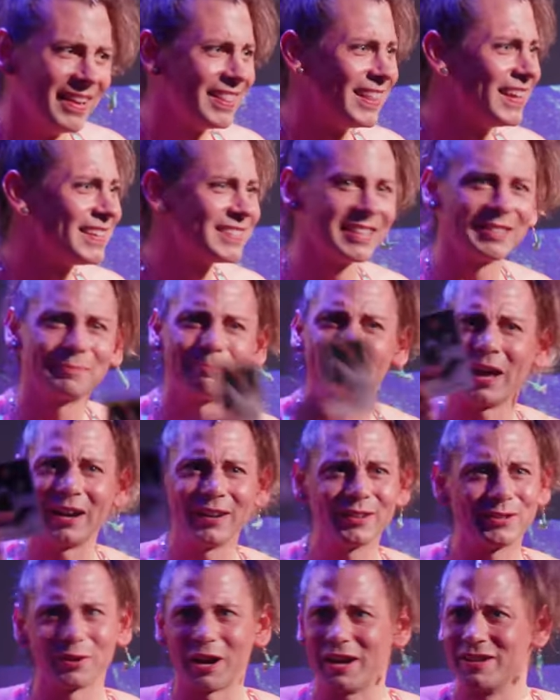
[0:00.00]
This is
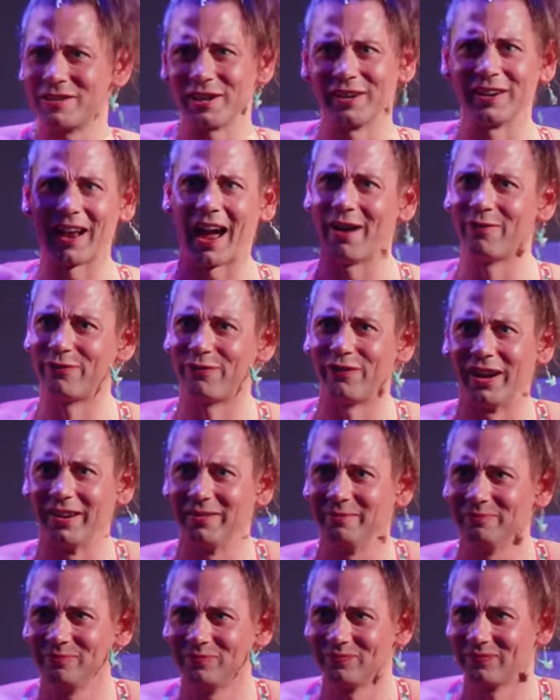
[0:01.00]
penetration. Have fun.
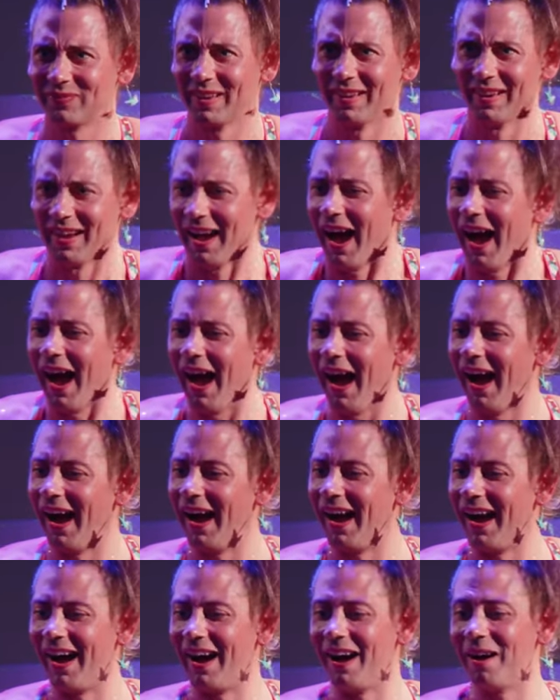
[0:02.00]

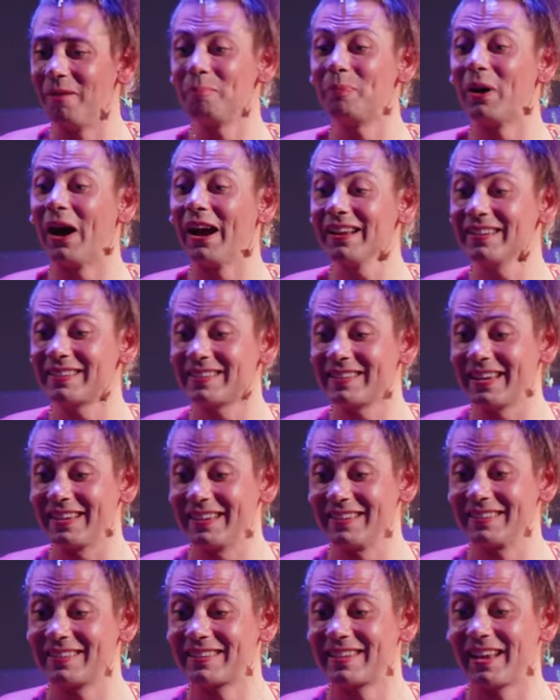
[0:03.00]
Uh,
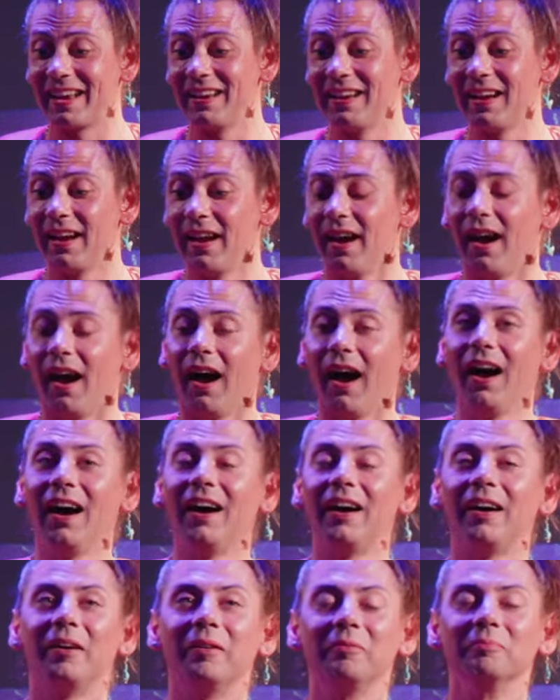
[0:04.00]
Pisces,
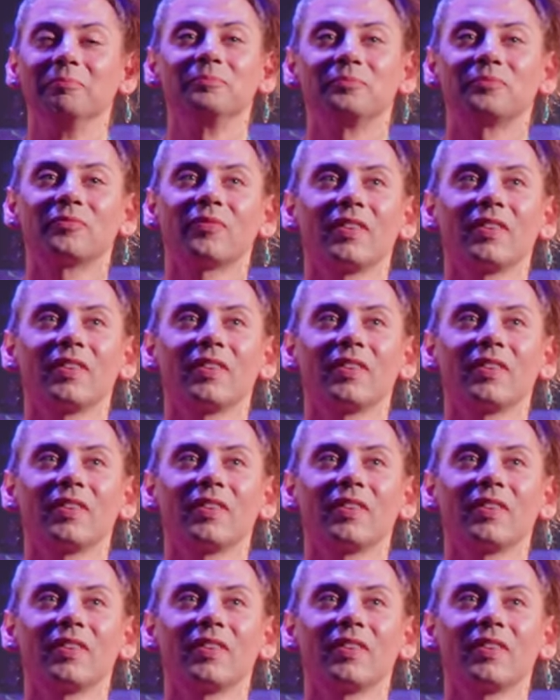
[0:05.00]
um,